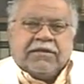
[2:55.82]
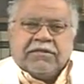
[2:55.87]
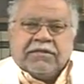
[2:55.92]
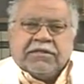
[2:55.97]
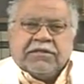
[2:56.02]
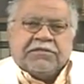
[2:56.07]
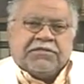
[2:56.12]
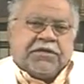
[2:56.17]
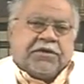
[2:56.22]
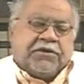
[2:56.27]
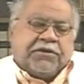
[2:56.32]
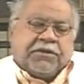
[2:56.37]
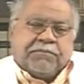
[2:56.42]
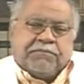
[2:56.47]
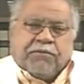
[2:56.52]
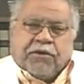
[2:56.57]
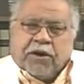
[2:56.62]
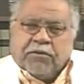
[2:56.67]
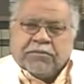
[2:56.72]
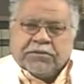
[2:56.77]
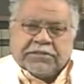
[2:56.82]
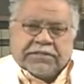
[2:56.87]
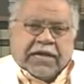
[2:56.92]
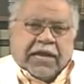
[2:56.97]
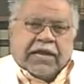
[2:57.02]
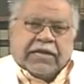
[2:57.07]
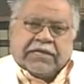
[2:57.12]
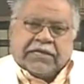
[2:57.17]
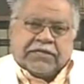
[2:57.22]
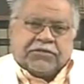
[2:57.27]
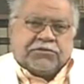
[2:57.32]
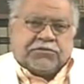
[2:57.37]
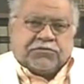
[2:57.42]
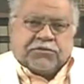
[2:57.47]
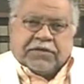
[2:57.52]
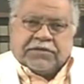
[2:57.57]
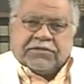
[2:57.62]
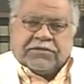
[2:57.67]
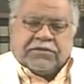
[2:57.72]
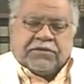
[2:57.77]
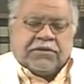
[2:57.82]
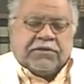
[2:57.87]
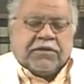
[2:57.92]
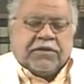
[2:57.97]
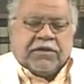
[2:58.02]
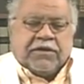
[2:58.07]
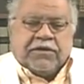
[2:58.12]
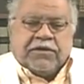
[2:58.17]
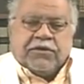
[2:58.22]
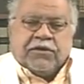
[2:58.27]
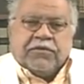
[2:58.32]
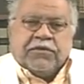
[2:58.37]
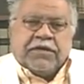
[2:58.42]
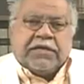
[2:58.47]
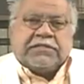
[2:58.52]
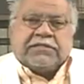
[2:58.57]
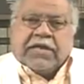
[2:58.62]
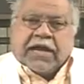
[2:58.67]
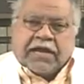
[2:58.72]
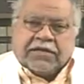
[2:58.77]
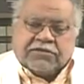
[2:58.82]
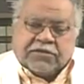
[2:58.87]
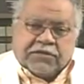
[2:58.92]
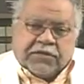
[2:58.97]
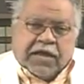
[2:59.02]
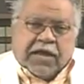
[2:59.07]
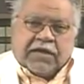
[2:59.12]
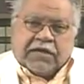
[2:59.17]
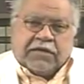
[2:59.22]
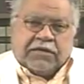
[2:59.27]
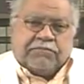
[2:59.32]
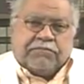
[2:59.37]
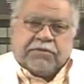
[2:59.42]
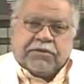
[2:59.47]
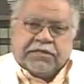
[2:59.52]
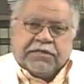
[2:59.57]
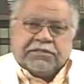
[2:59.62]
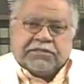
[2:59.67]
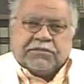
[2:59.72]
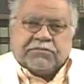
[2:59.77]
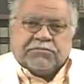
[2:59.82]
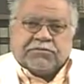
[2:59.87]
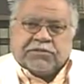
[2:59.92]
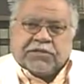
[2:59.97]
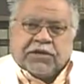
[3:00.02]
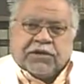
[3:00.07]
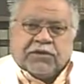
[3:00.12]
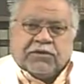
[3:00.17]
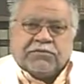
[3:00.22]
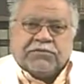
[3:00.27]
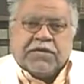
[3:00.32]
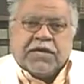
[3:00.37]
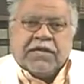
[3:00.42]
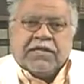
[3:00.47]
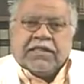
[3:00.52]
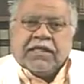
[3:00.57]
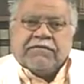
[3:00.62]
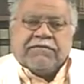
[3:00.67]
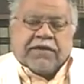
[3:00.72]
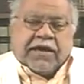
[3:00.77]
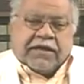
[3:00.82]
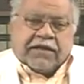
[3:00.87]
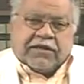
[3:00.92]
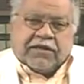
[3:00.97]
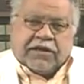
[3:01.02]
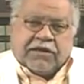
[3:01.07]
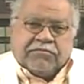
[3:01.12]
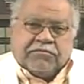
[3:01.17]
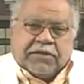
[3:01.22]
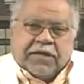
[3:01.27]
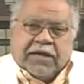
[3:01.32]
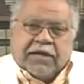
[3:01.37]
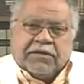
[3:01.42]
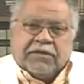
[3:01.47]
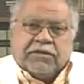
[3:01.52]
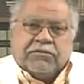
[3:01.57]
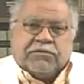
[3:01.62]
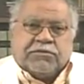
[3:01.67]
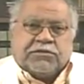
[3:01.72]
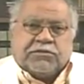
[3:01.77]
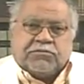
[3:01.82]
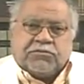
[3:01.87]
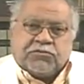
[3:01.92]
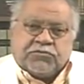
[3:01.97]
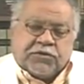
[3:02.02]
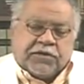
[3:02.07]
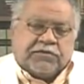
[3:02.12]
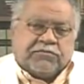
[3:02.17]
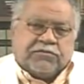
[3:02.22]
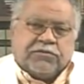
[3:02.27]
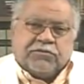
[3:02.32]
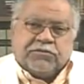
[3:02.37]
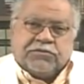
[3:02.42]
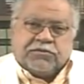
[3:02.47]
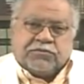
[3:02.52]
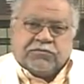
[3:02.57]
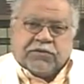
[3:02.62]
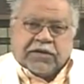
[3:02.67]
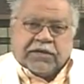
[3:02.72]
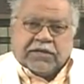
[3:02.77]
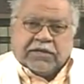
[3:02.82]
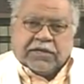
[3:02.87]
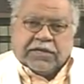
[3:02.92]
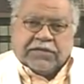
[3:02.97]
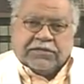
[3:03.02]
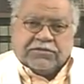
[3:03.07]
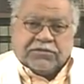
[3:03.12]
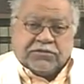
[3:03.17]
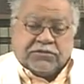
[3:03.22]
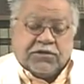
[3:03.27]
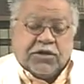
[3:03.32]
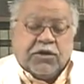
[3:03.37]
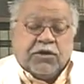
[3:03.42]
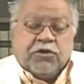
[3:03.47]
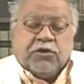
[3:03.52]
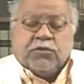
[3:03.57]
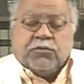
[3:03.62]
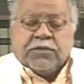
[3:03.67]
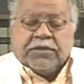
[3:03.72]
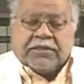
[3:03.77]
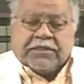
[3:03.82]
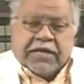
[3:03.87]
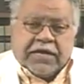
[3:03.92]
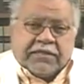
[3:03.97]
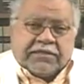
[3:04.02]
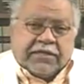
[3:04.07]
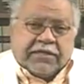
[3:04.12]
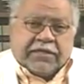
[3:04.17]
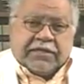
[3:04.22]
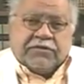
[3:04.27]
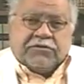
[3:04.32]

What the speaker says: the Interior Department's got to get stricter. You know, these guys are not going to police themselves. They've got to come down here with some strict rules and regulations. You would think the